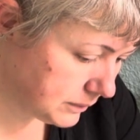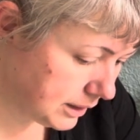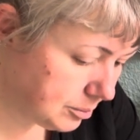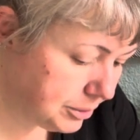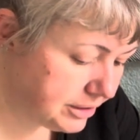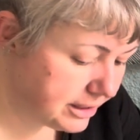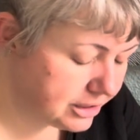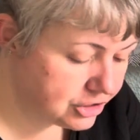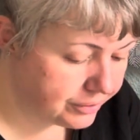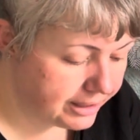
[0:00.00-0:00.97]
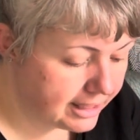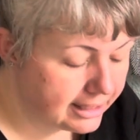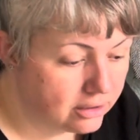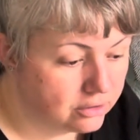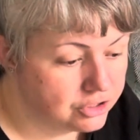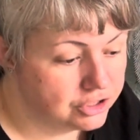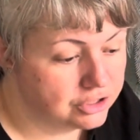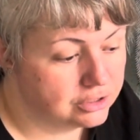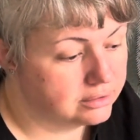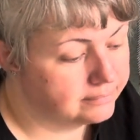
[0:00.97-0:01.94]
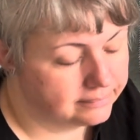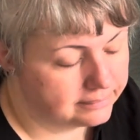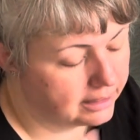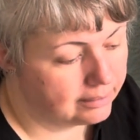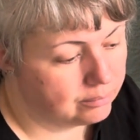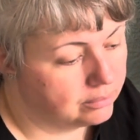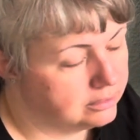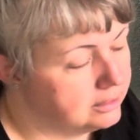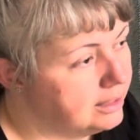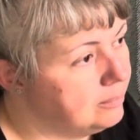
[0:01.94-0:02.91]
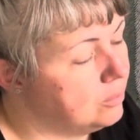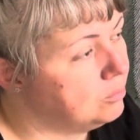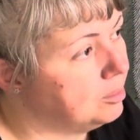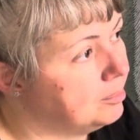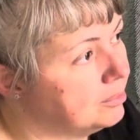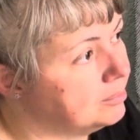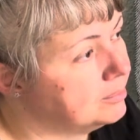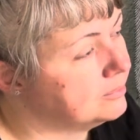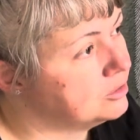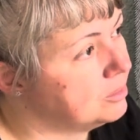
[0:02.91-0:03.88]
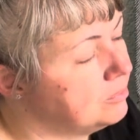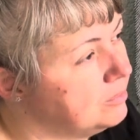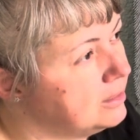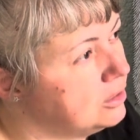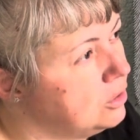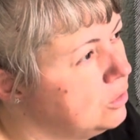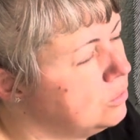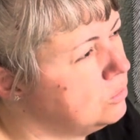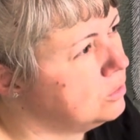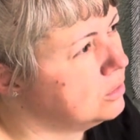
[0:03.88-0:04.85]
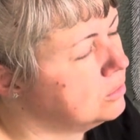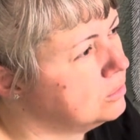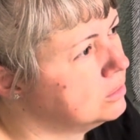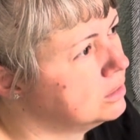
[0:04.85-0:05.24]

I'll put it in the screen. I can't just, the name won't pop up. Something with cocoa.